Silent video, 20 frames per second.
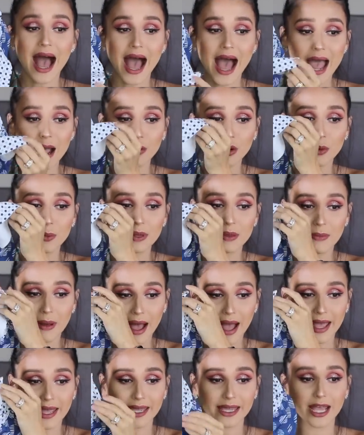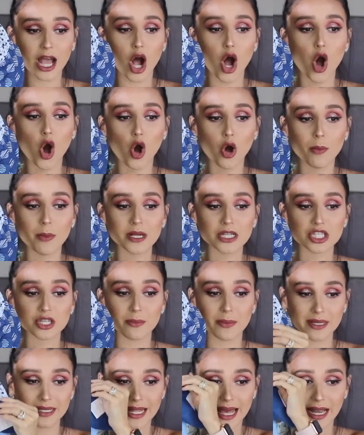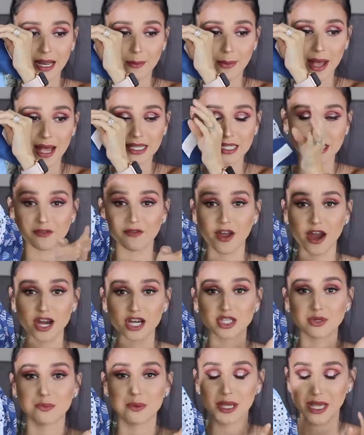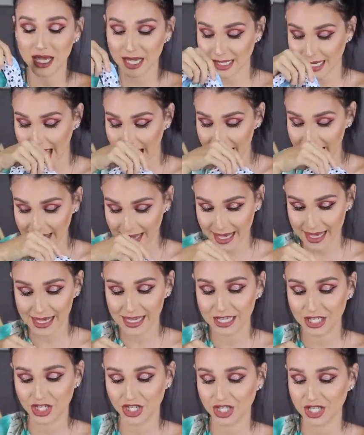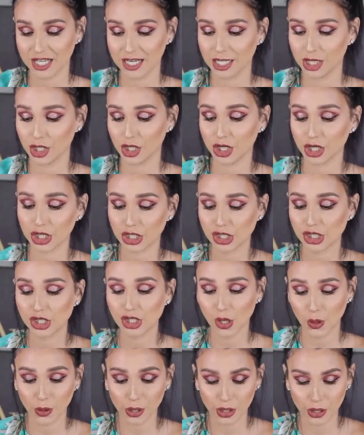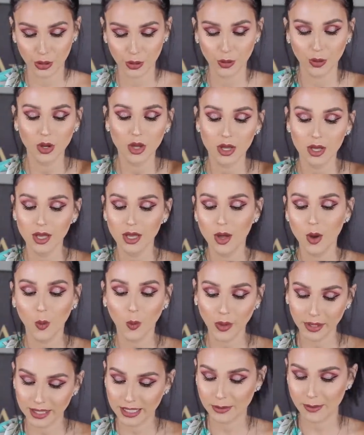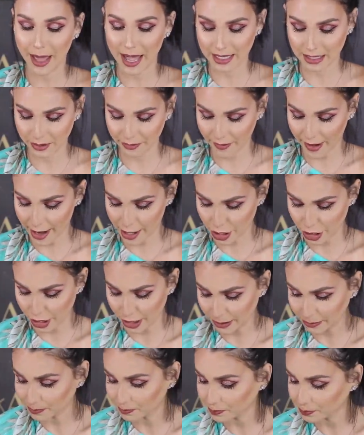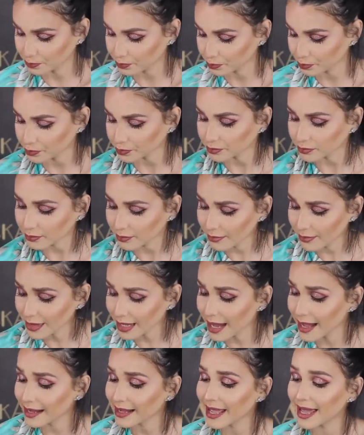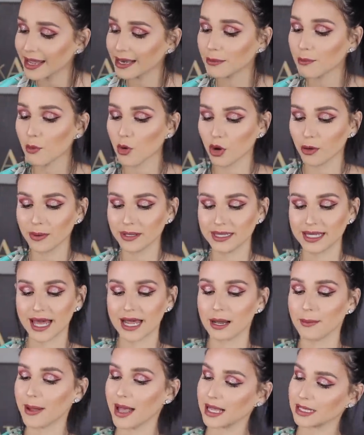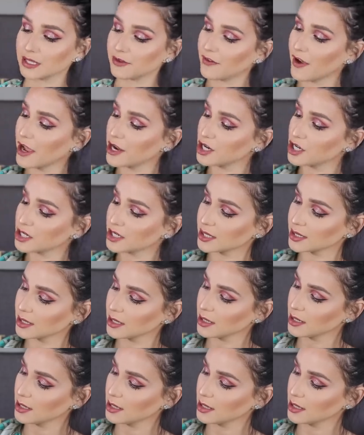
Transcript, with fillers: I will be buying a whole bunch of bandana pacifiers because I think he's just gonna look so cute with these pacifiers. Again, more bandana pacifiers.